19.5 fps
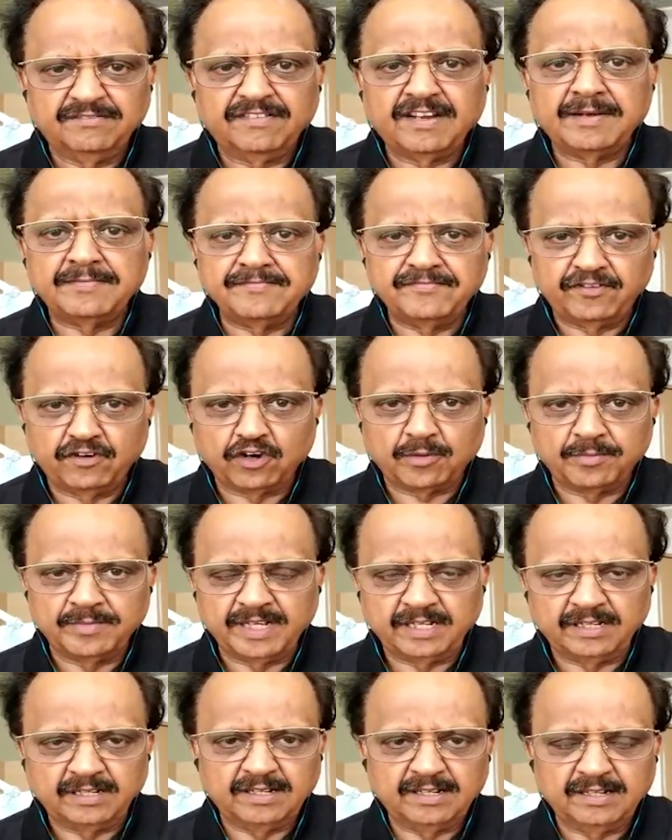phlegm
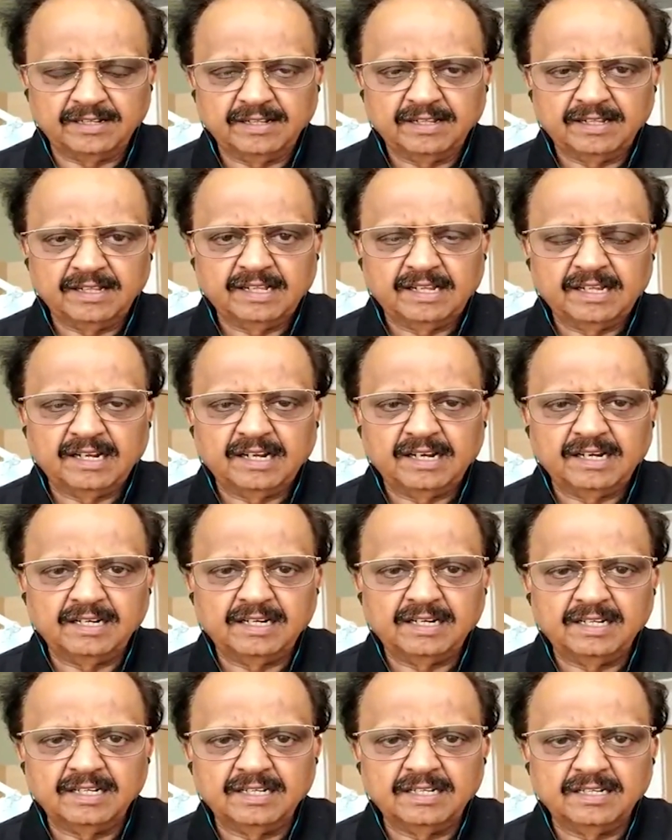forming,
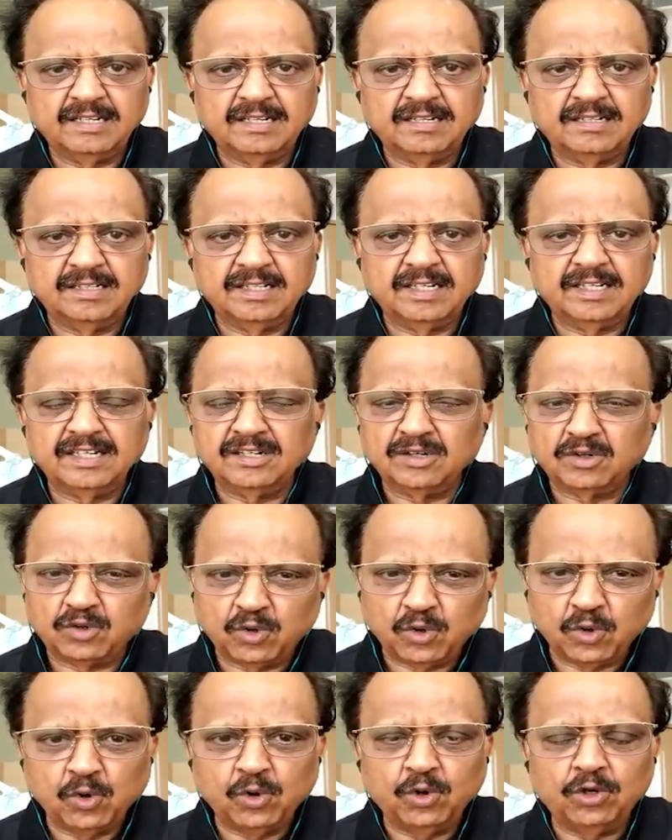and uh, then
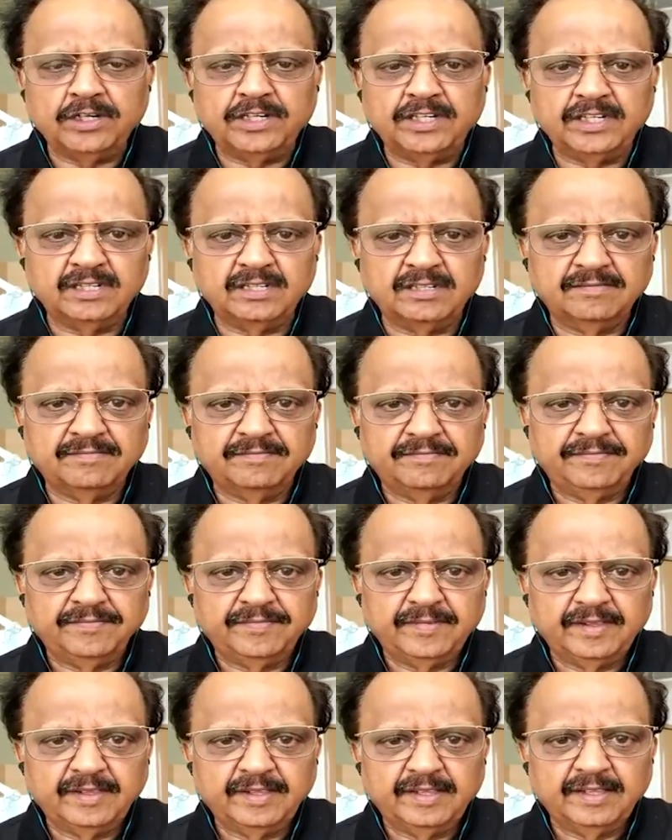cold
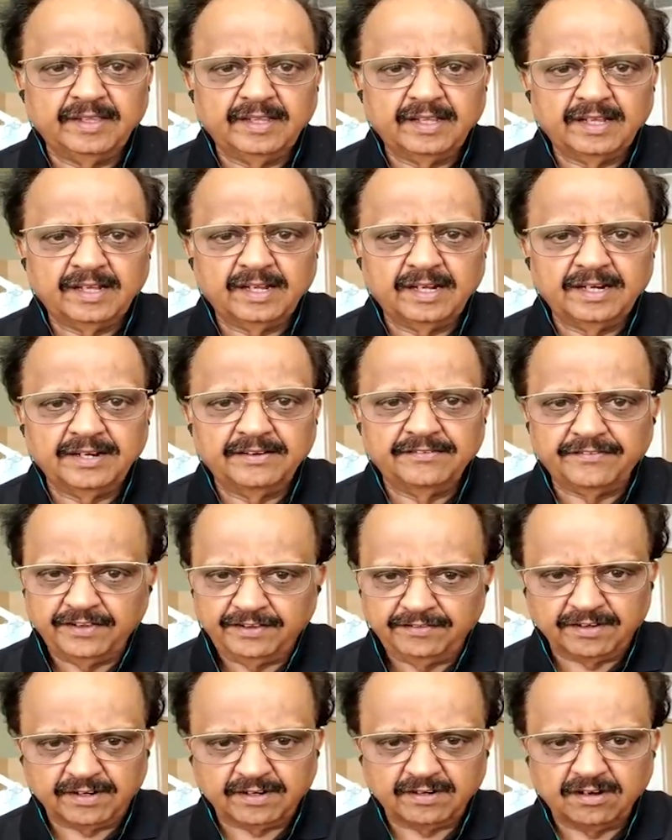and
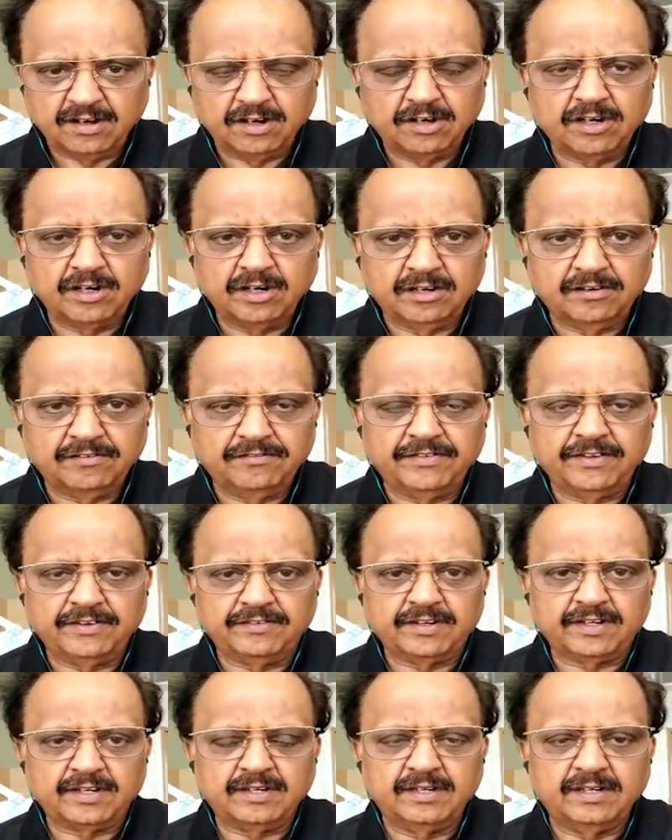fever, on and off
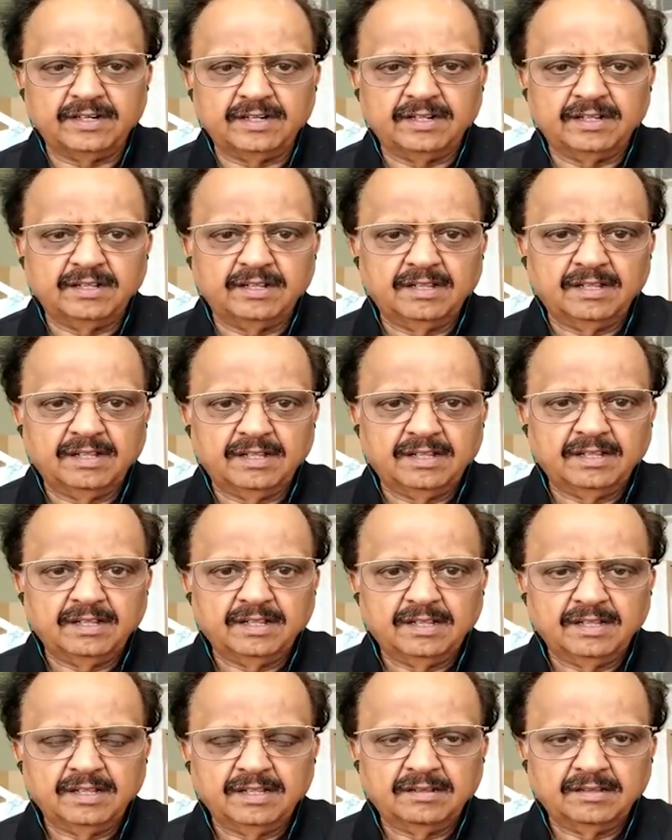fever.
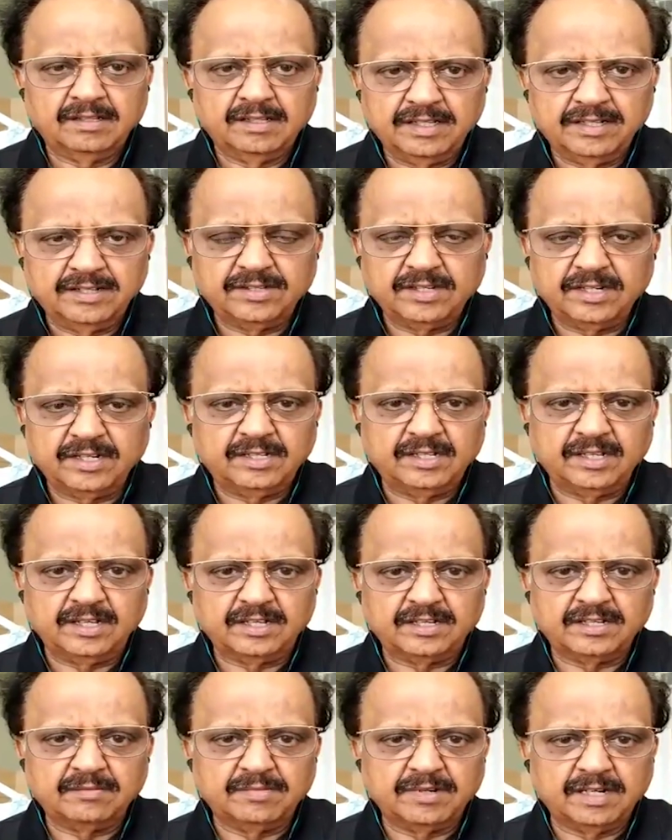These three
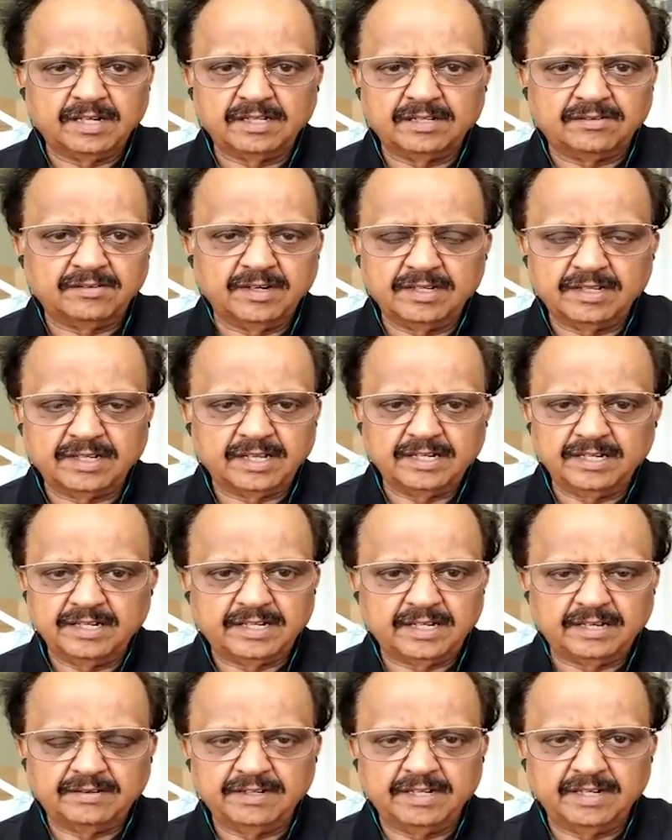things. But otherwise, I
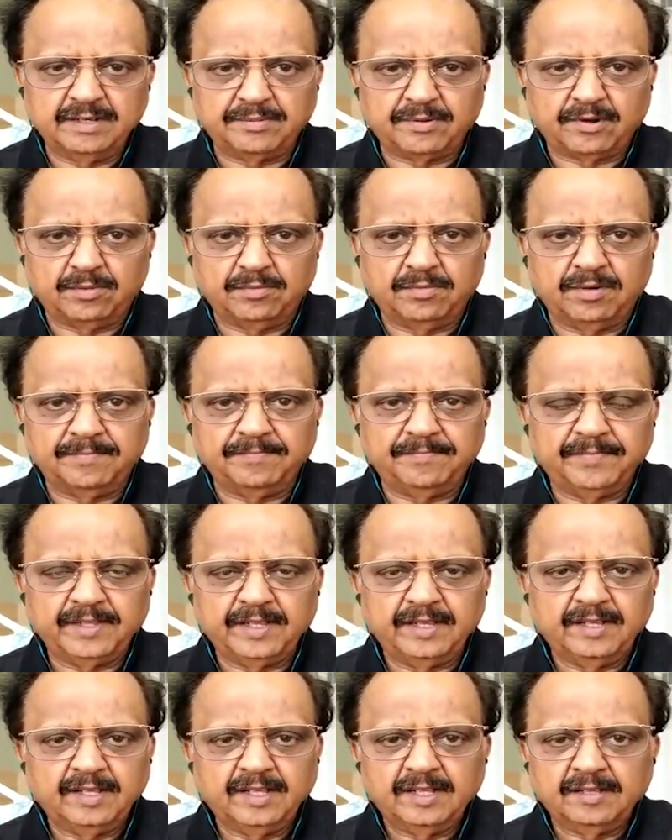didn't have any problem.
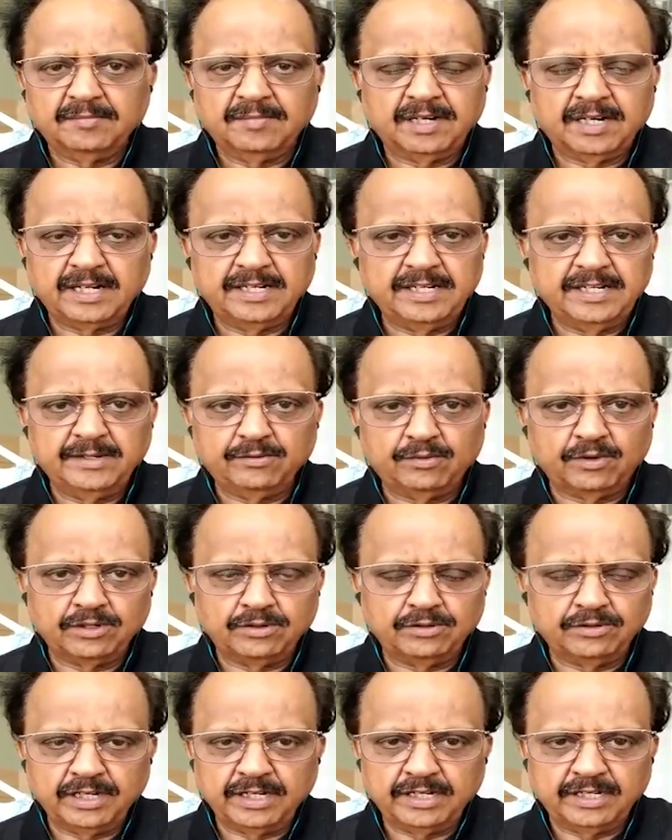But I didn't
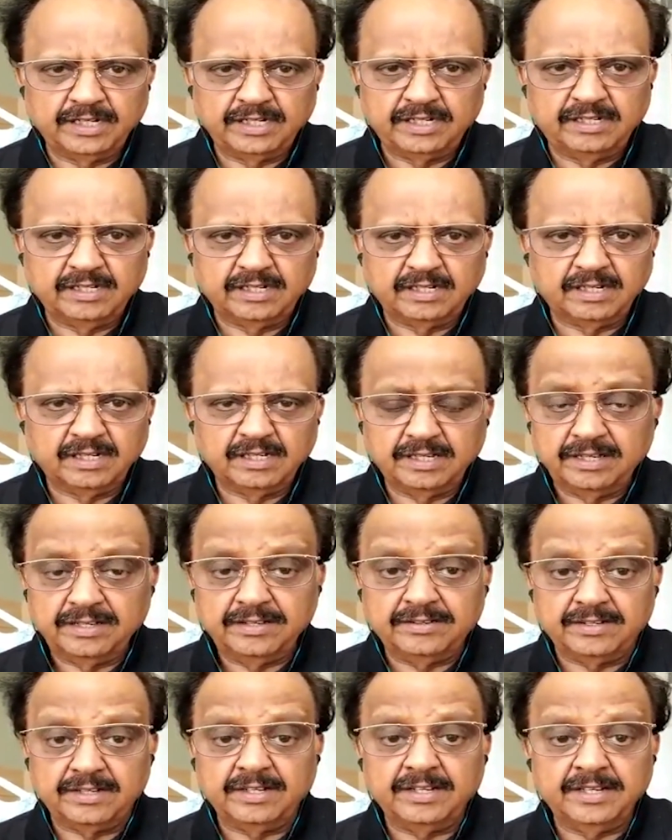want to take it uh,
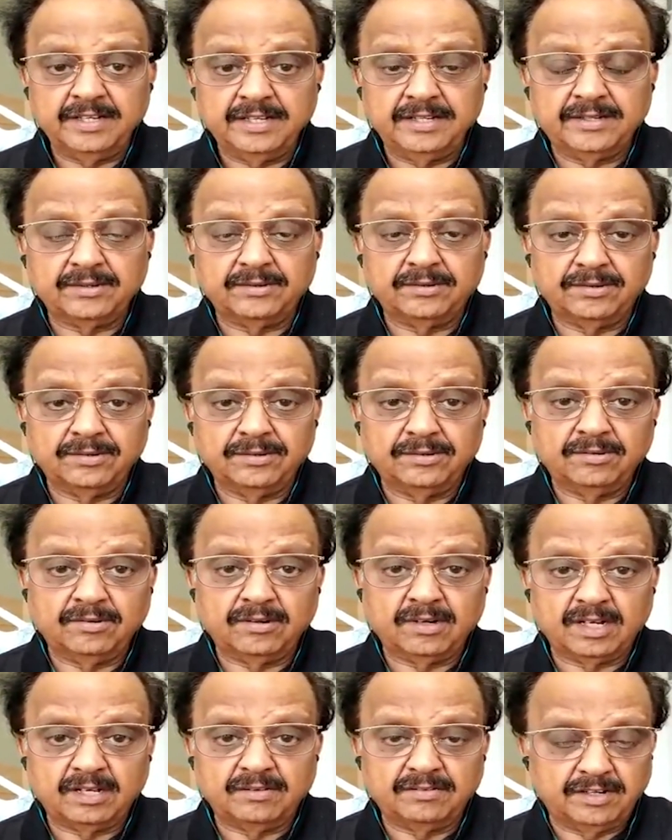easy, so
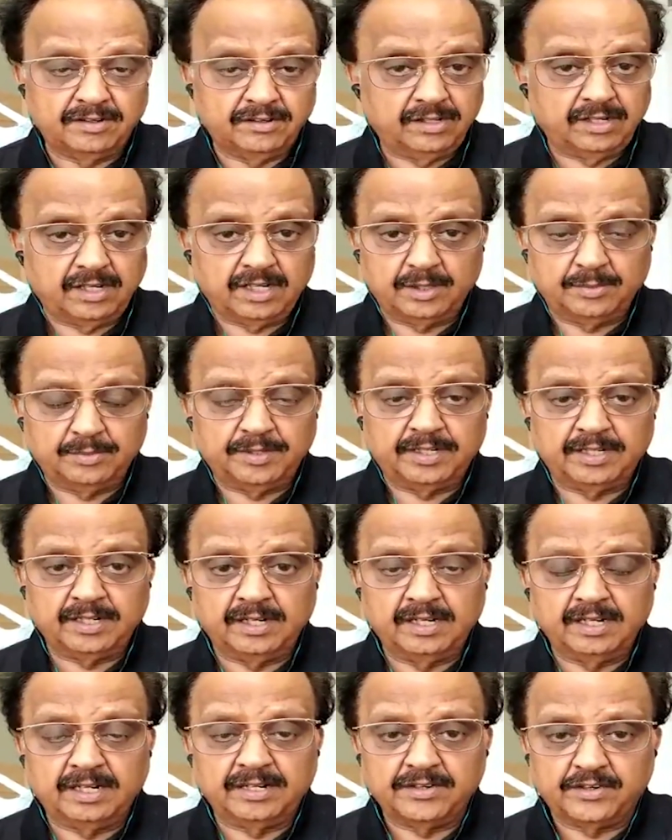I went to the
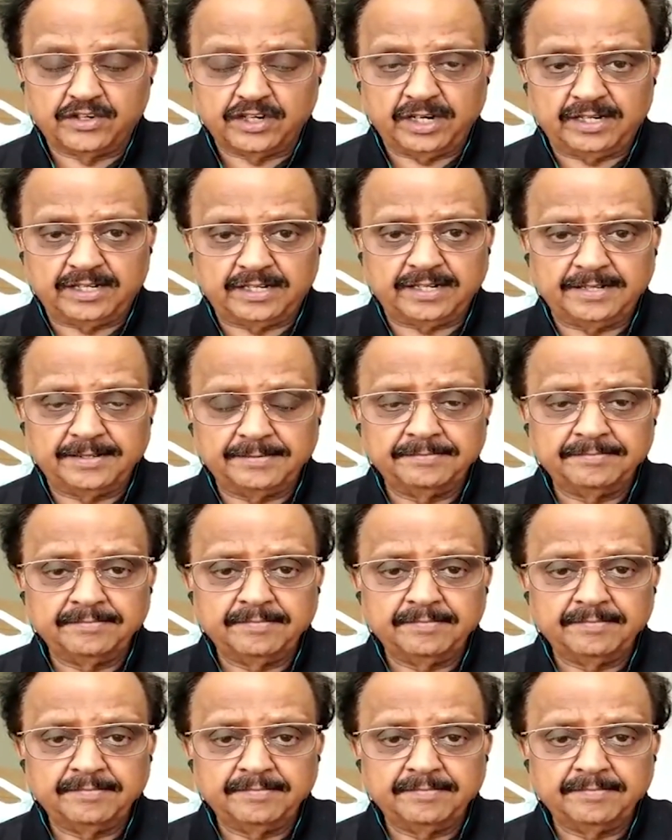hospital and checked